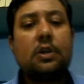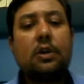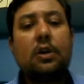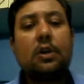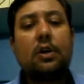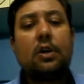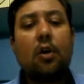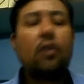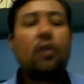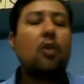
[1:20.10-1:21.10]
on
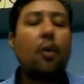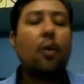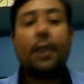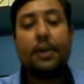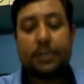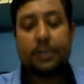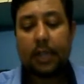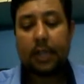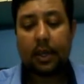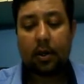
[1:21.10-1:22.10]
operands. Like
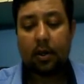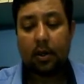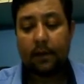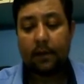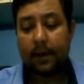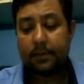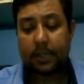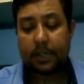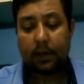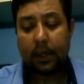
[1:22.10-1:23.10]
if I am
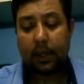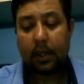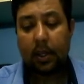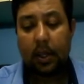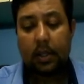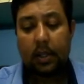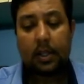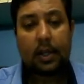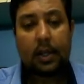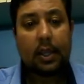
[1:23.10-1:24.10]
saying that
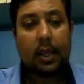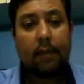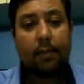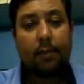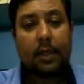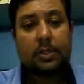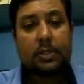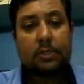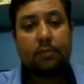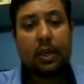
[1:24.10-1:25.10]
A plus
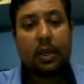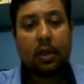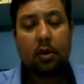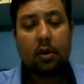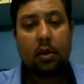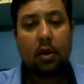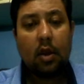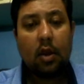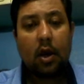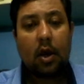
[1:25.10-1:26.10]
B
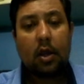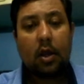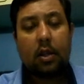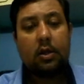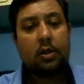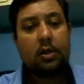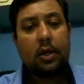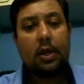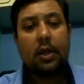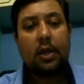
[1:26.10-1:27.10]
are
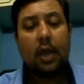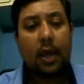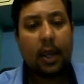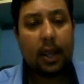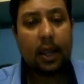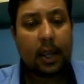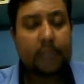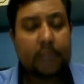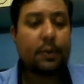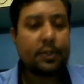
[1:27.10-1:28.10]
an
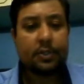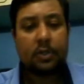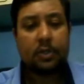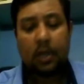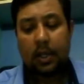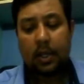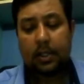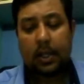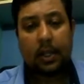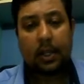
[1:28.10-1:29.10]
expression,
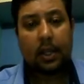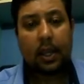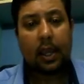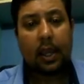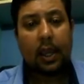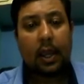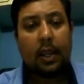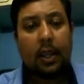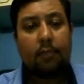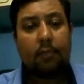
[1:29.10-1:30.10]
then A and
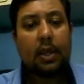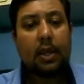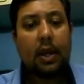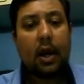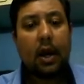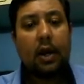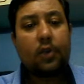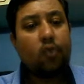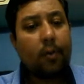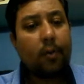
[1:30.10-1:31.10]
B are two
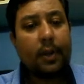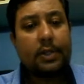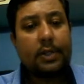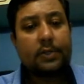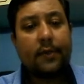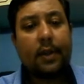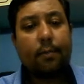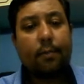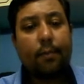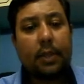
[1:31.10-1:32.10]
operands where
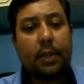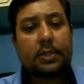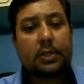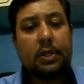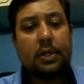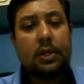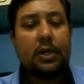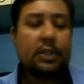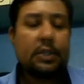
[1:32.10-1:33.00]
plus is